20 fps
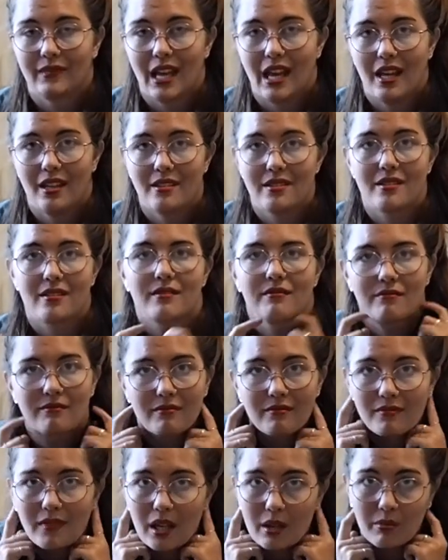hands
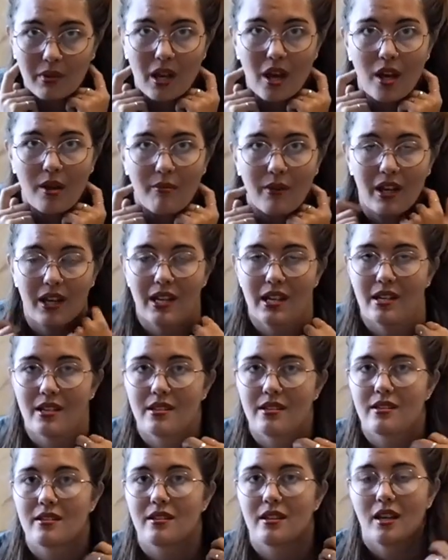and behind my
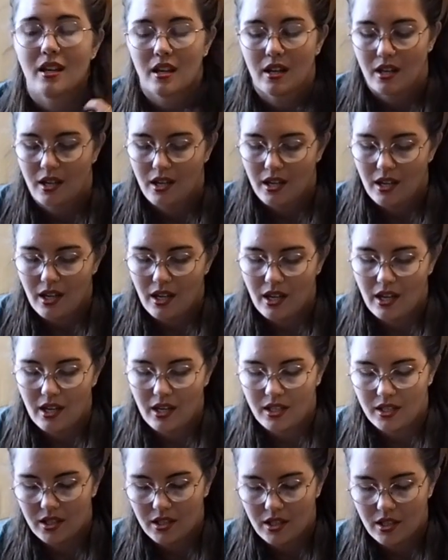ears,
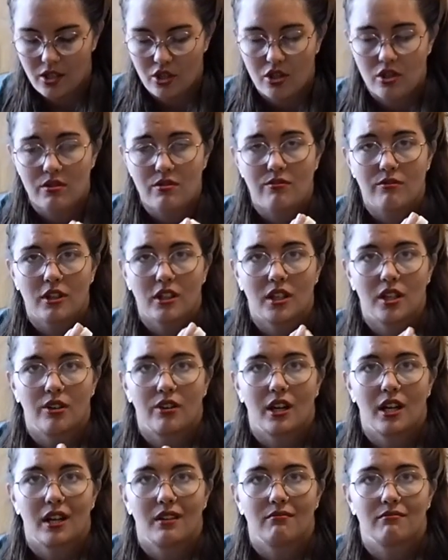and it's just really
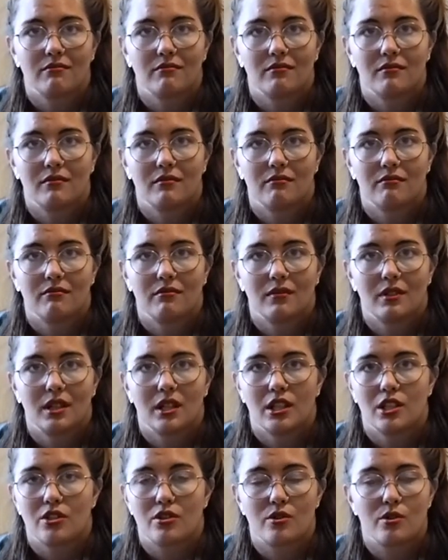great.
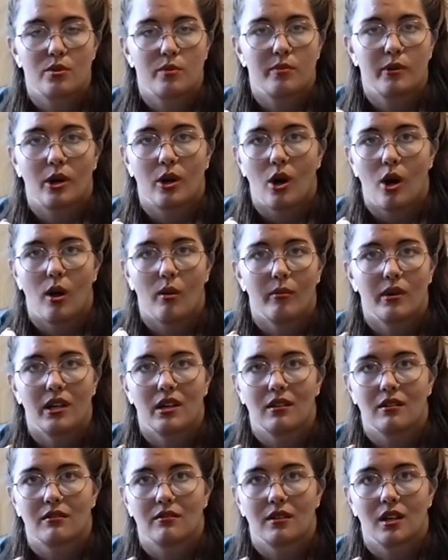It's super
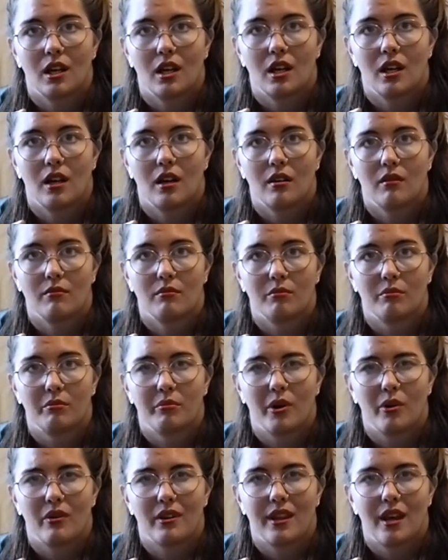calming,
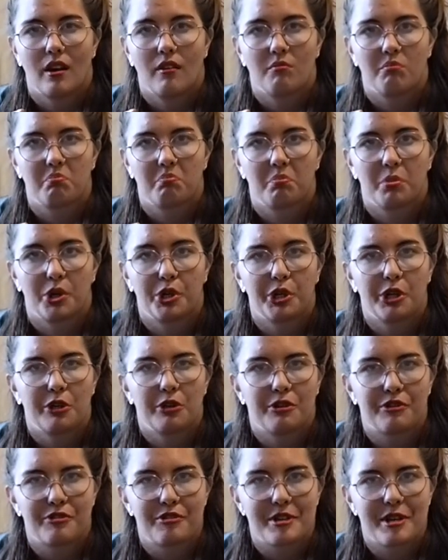but without putting
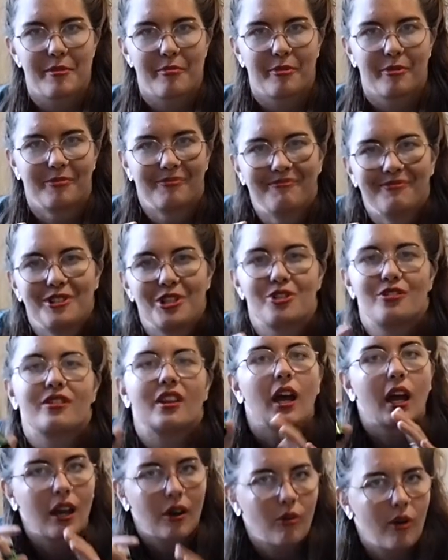you to sleep. Just
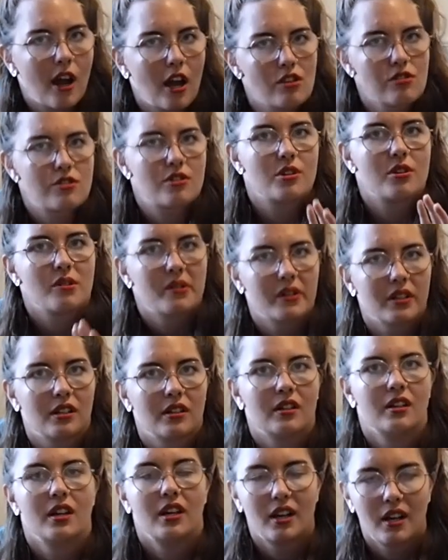like grounds you, and
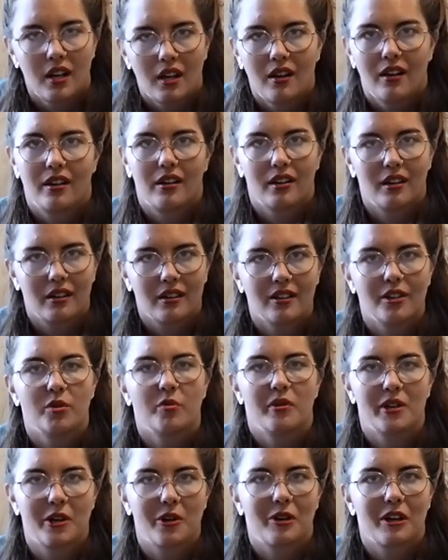
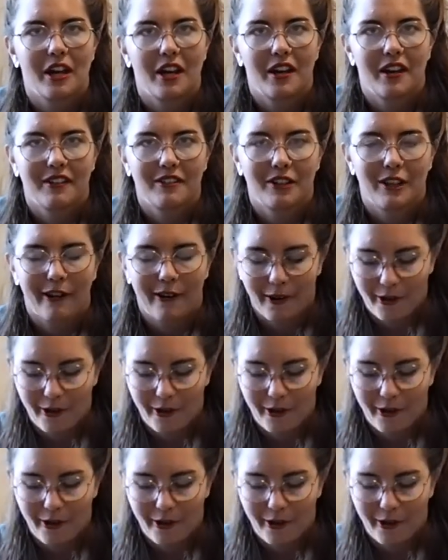you'll be okay, you